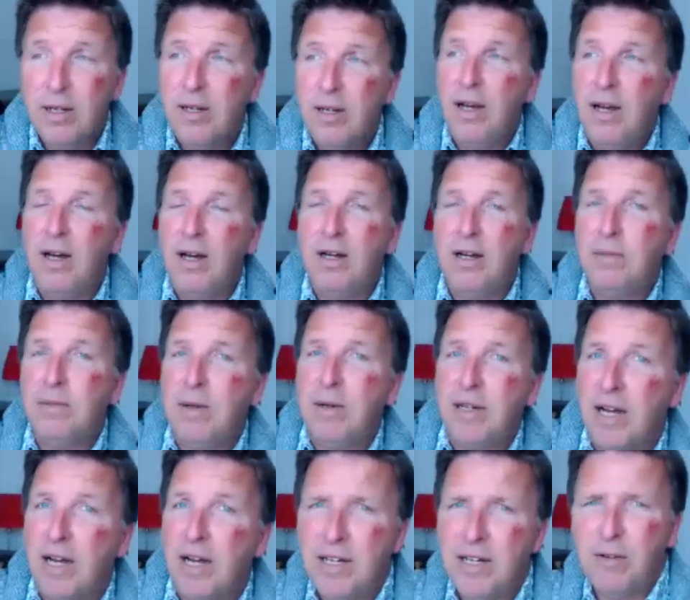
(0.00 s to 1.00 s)
Um, and
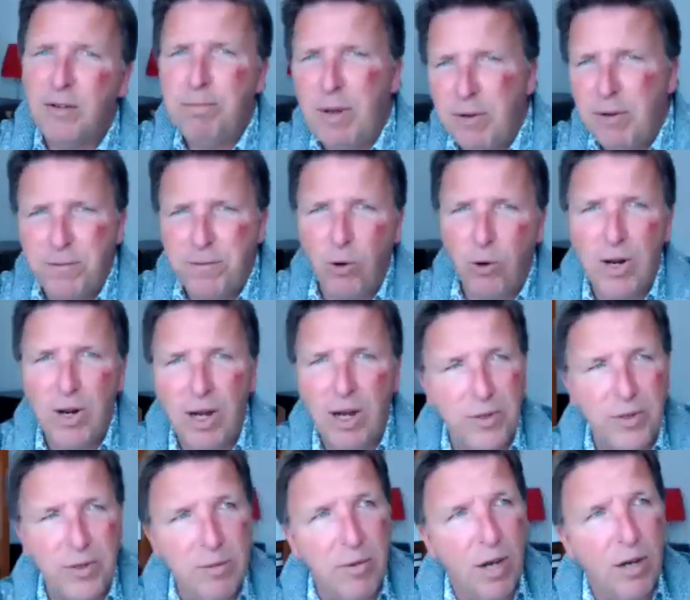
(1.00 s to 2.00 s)
I had a big fallout
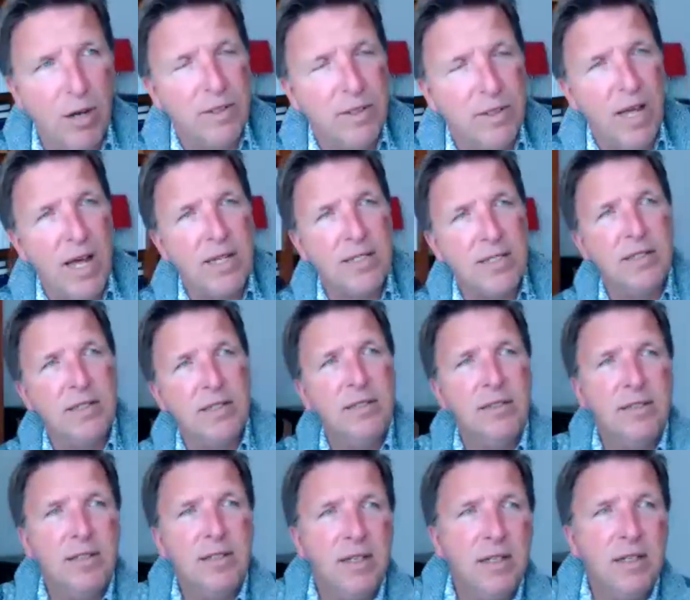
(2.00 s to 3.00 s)
with him over that,
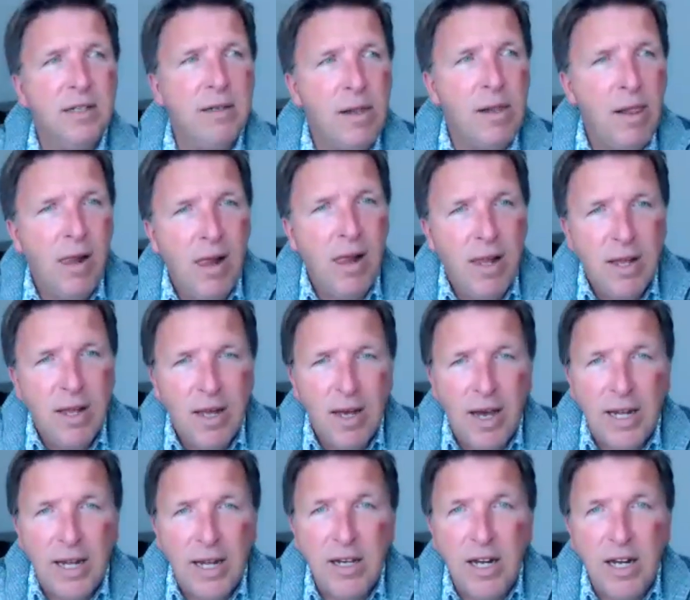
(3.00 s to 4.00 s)
and uh,
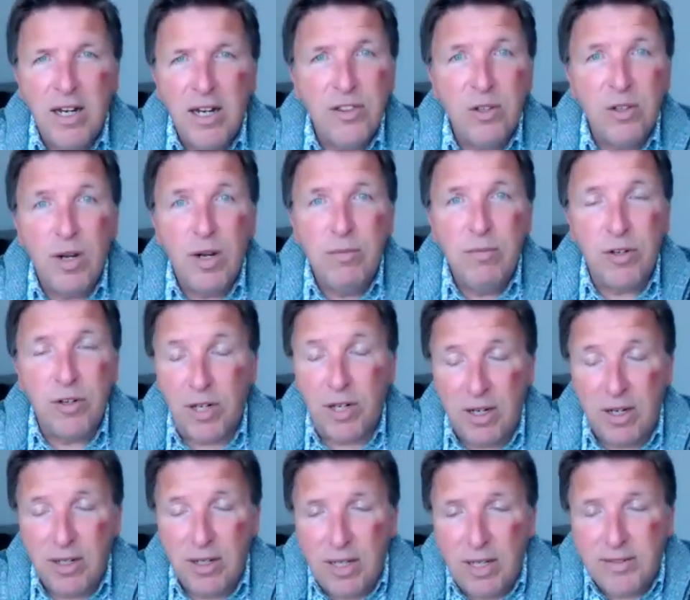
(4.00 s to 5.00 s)
and, I, and I thought, well, I'm not
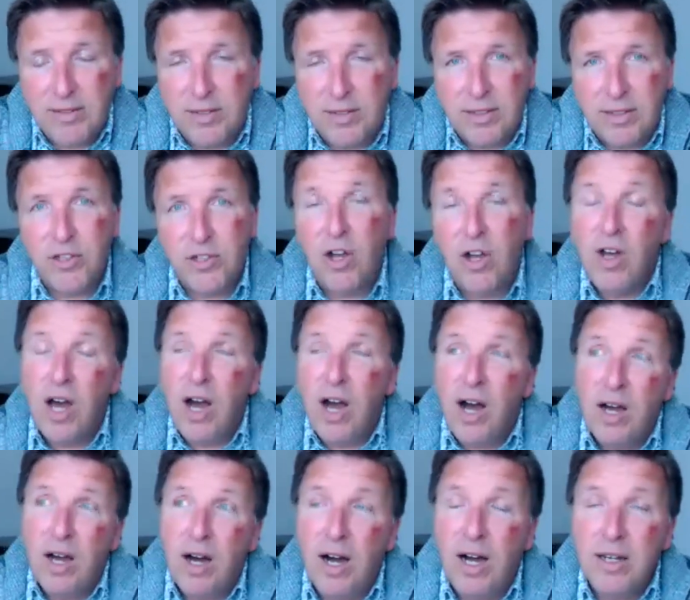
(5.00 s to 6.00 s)
going. to, That's it. So
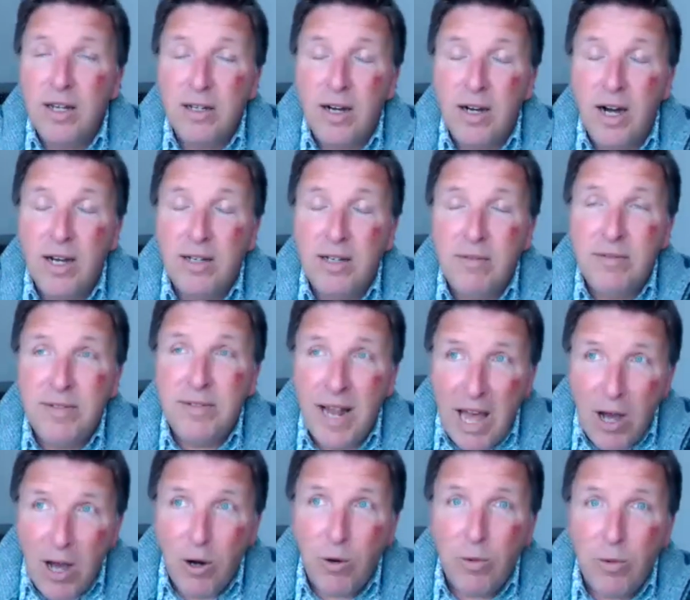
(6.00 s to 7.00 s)
I, I
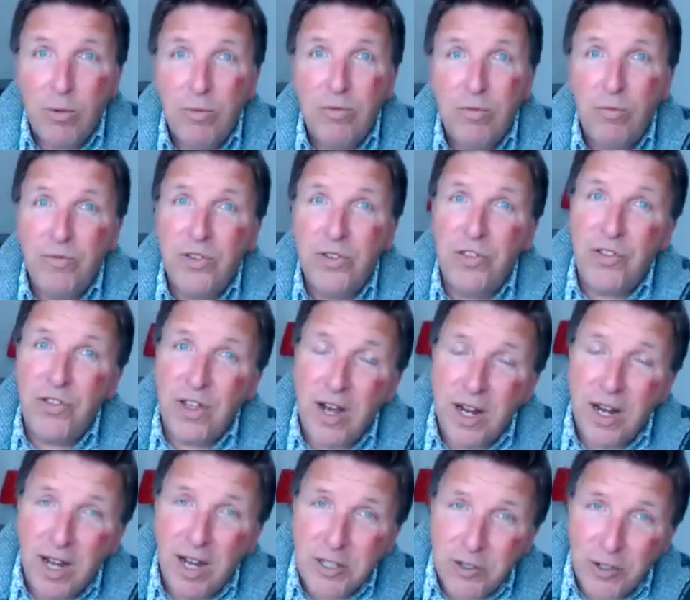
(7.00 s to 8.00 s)
now the thing I
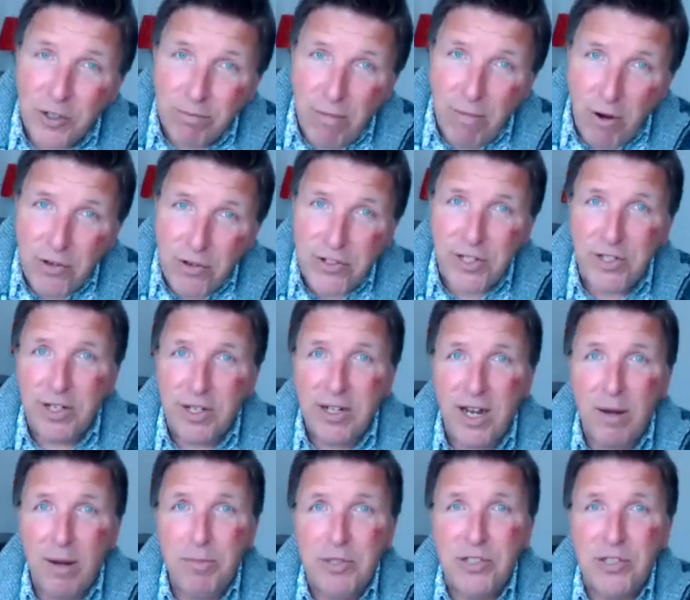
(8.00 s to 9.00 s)
like doing mostly at the
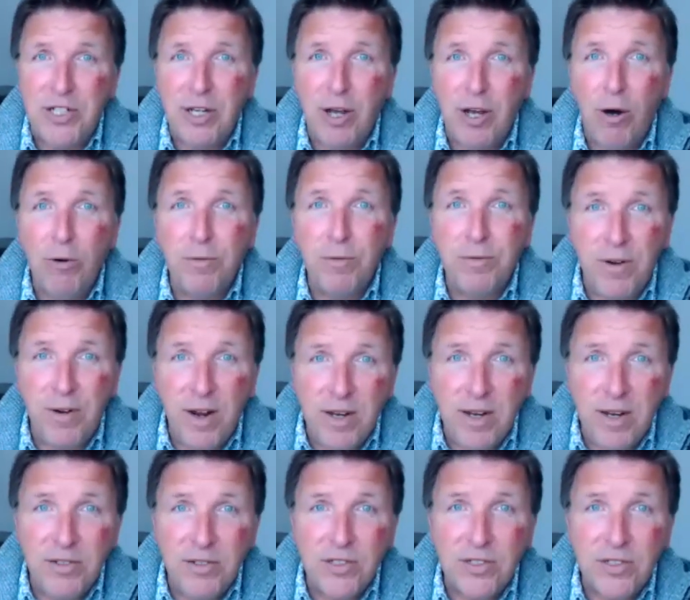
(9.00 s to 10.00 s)
club is seeing old
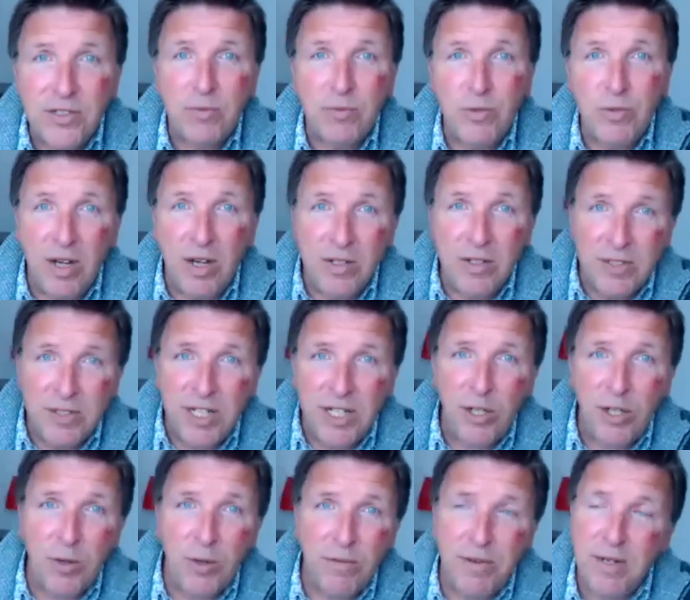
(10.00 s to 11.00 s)
friends. Nice to see
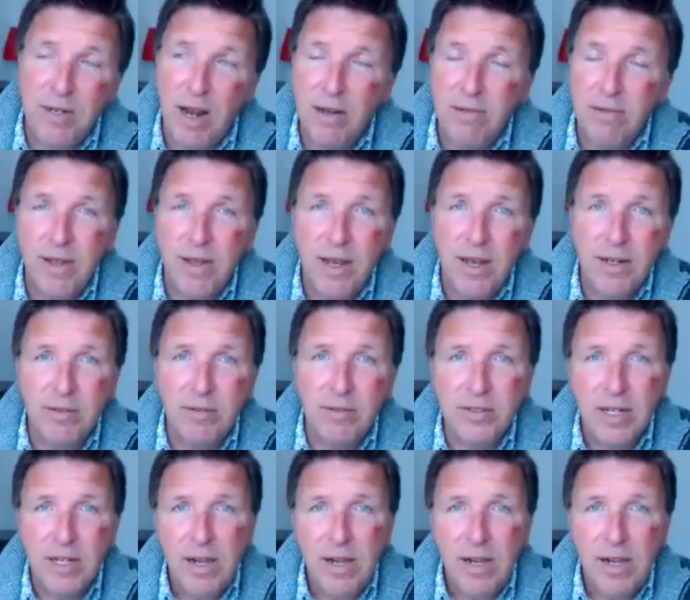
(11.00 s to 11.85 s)
you every now and then, and